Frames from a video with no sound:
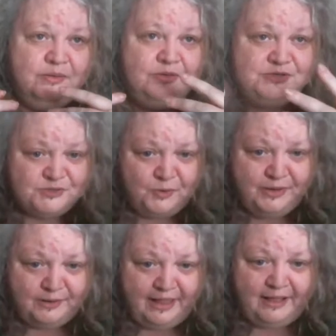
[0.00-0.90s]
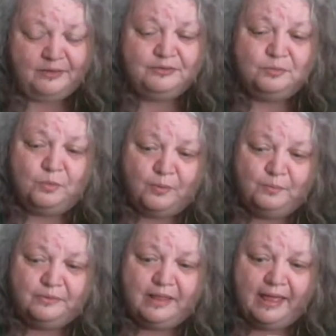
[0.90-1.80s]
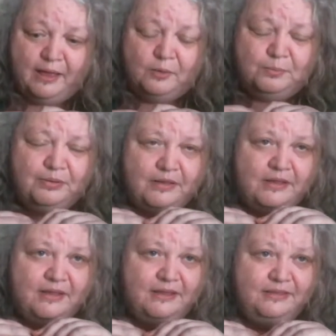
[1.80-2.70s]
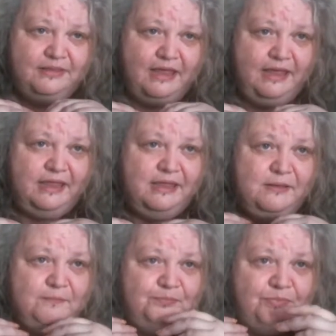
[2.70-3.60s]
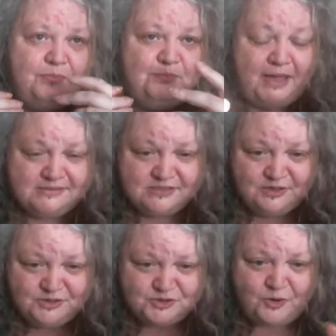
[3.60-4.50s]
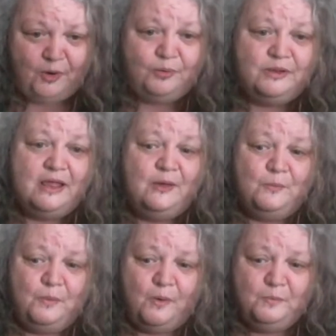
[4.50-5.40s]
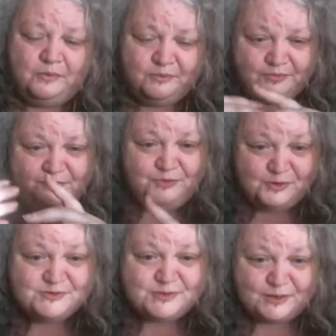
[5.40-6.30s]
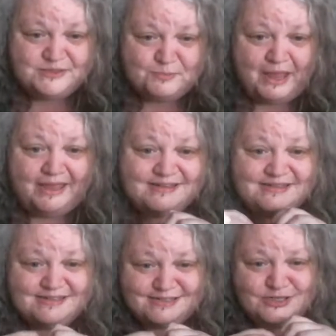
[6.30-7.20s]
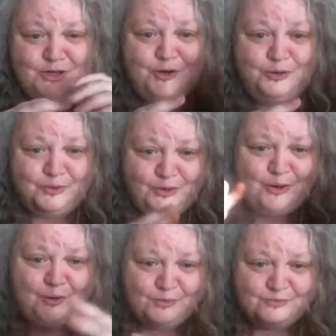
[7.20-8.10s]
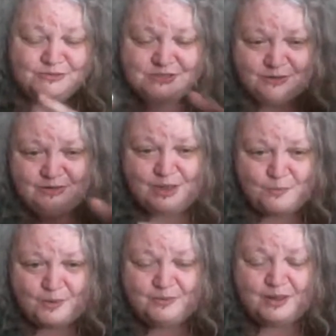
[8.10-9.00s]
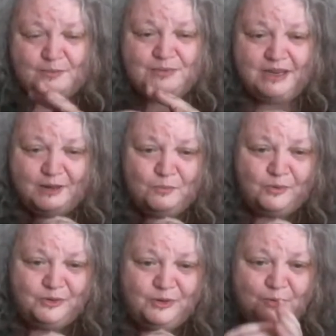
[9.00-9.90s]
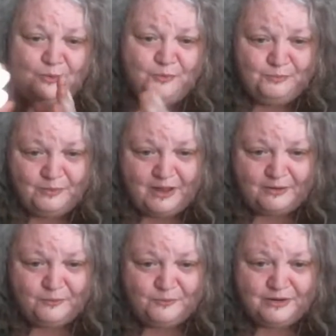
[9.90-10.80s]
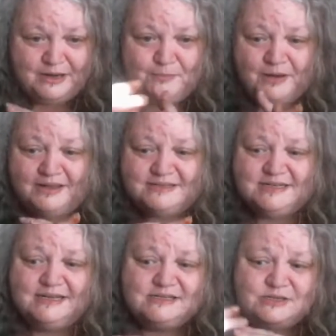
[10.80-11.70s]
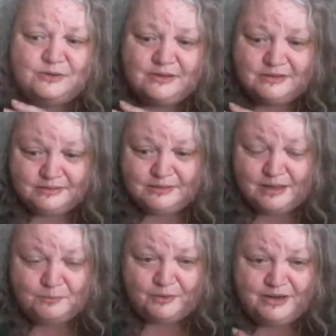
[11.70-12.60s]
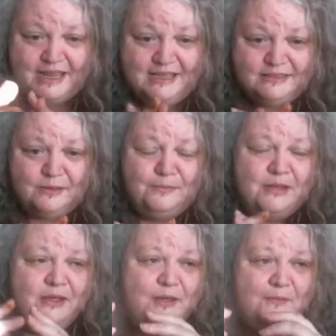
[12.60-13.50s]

the soil health, what will help the pest control, what will confuse those pests to, you know, so that they won't come near what you are already planting so that they won't eat them.